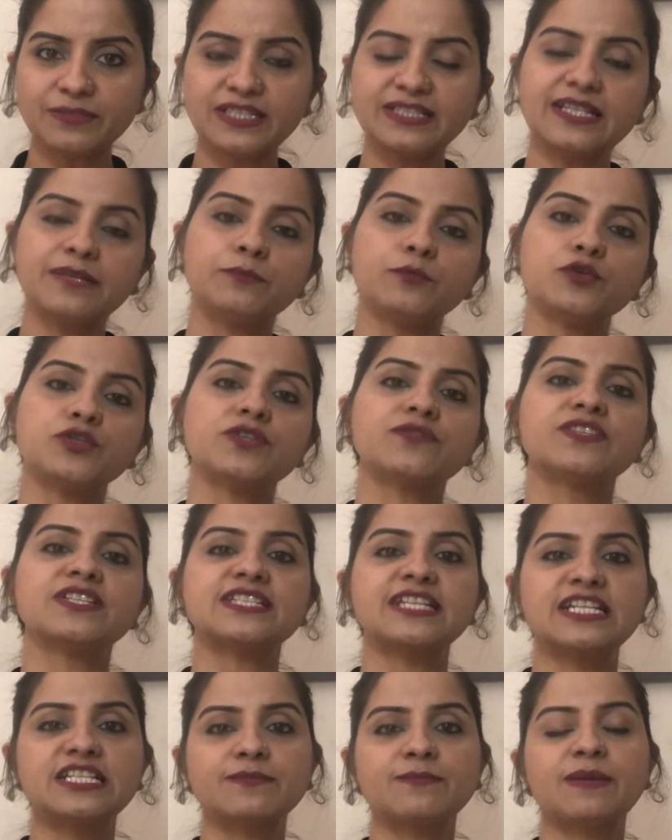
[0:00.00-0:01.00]
that most of the
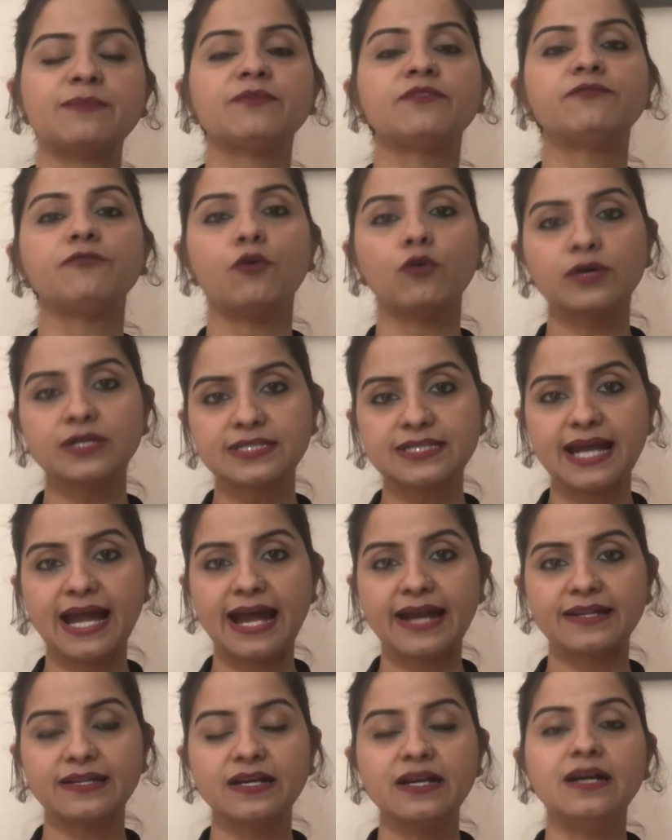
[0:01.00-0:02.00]
salespeople focus at.
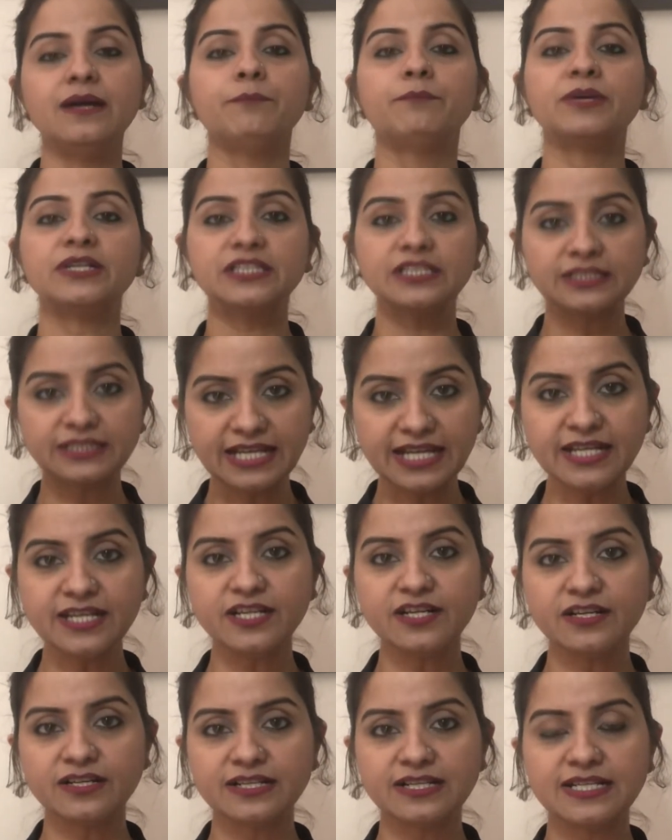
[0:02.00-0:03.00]
But the thing
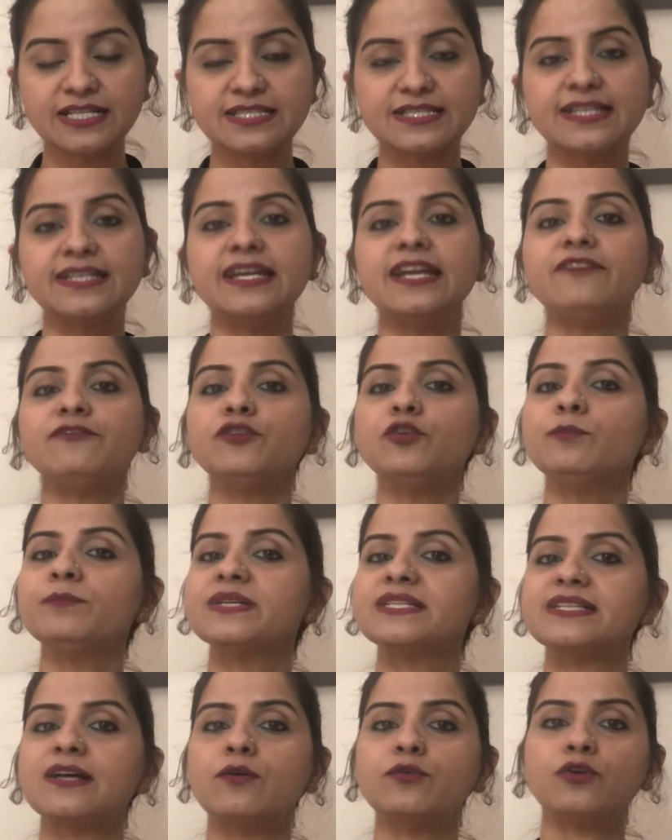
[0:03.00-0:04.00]
here is that if you
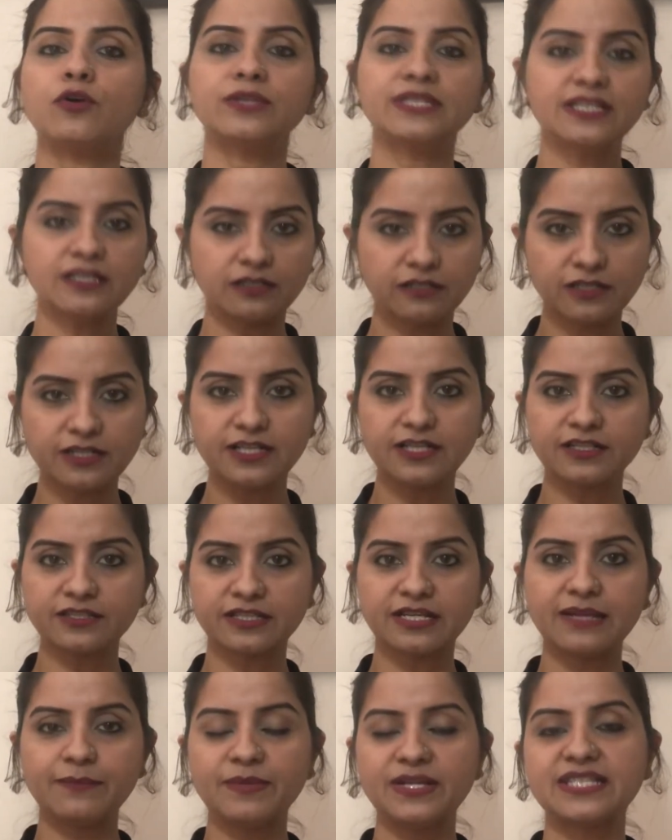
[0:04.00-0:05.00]
miss out on the earlier
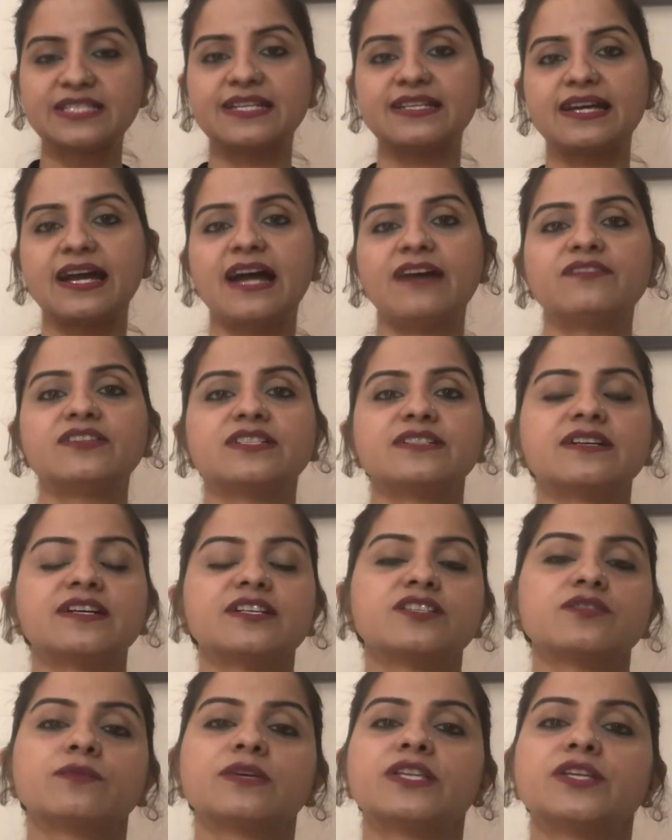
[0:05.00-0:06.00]
3 Ps that I have discussed
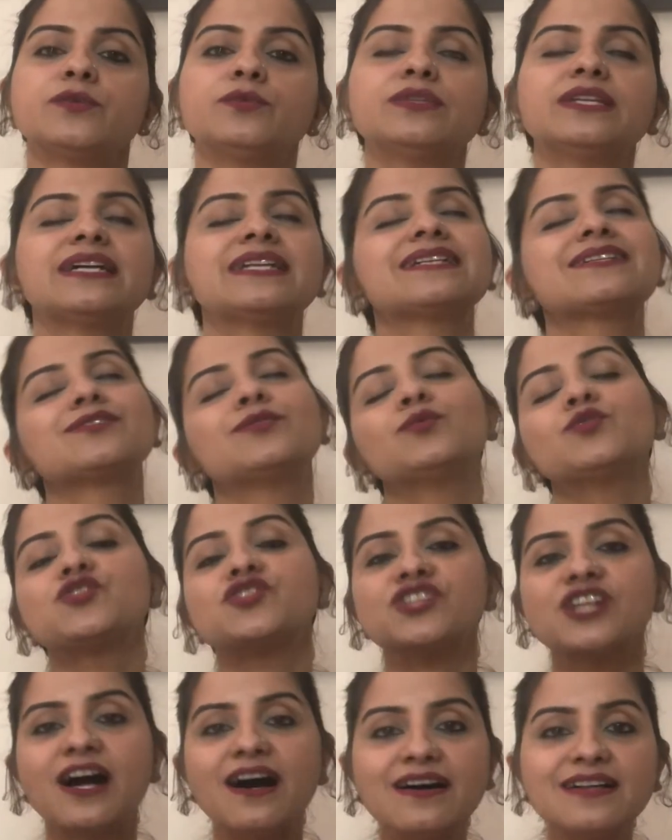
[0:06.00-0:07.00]
with you, there is no
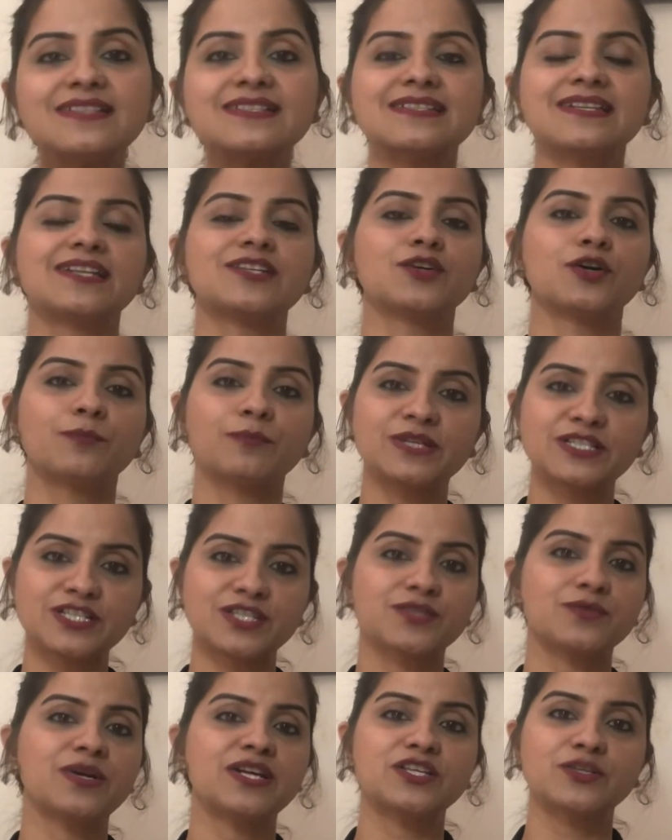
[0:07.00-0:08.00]
chance that your pitch is
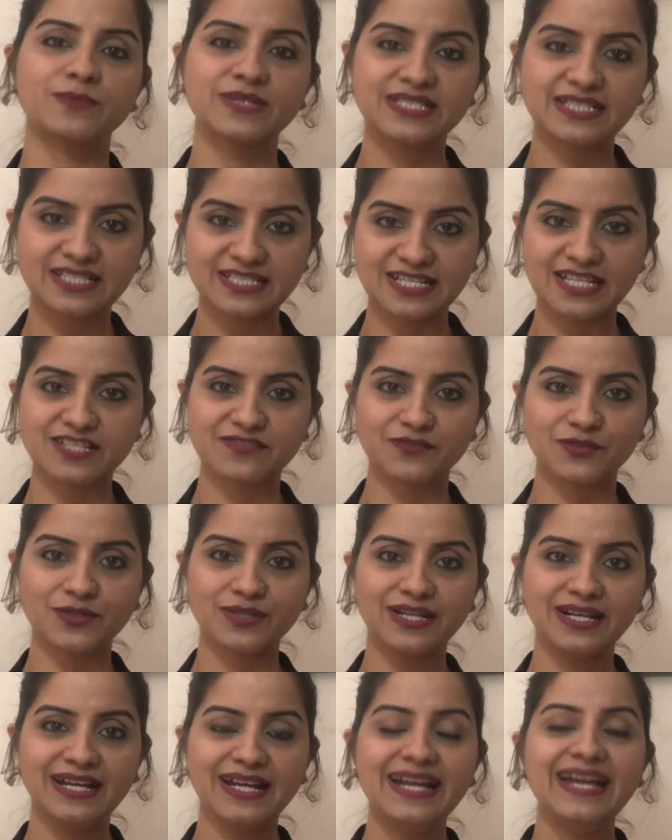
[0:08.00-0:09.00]
going to be successful.
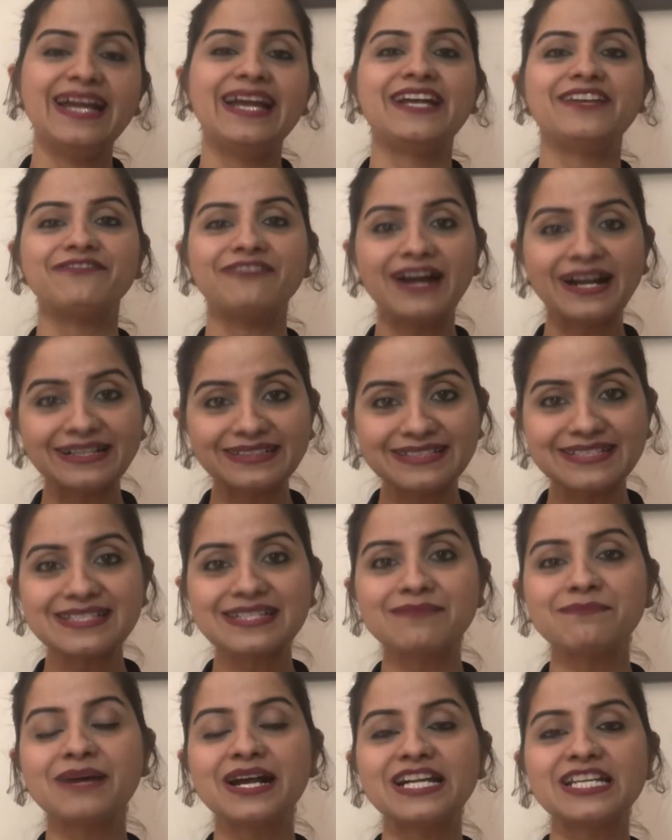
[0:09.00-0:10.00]
In fact, this
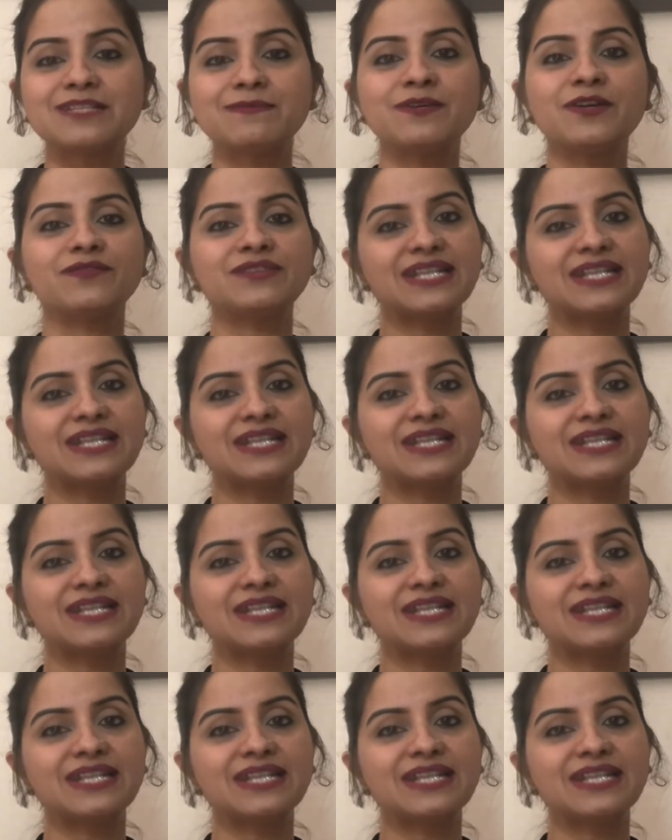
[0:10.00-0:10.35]
reminds me of the